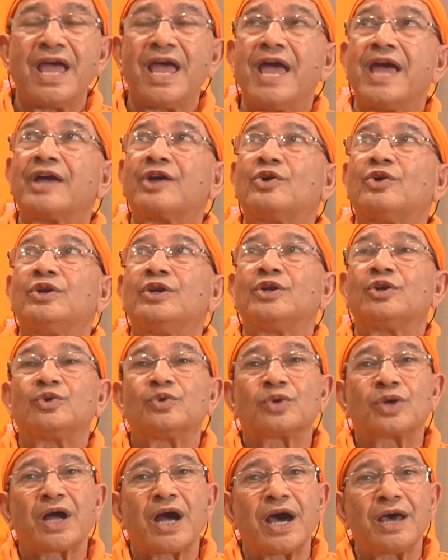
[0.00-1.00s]
According
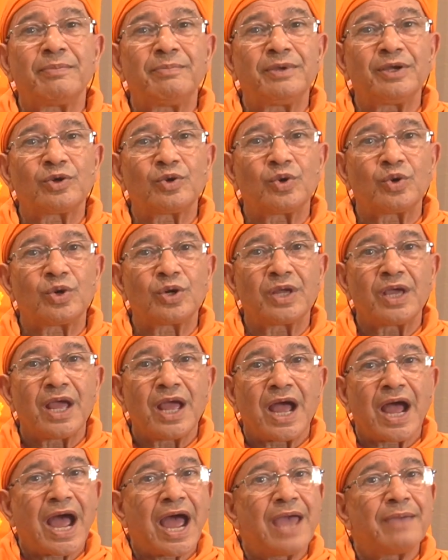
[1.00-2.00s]
to karmic load,
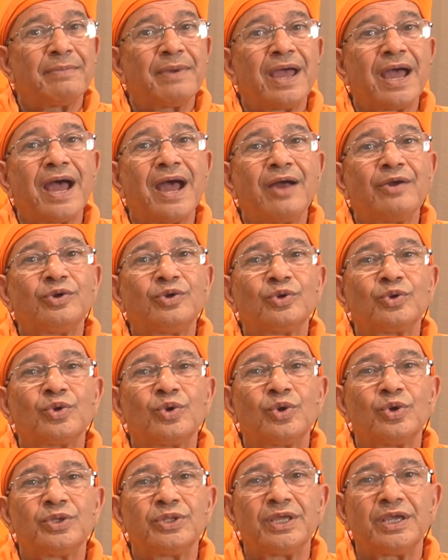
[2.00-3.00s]
I may have to
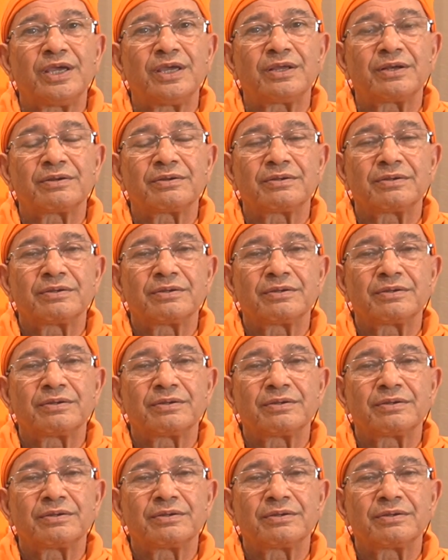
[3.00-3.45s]
go there.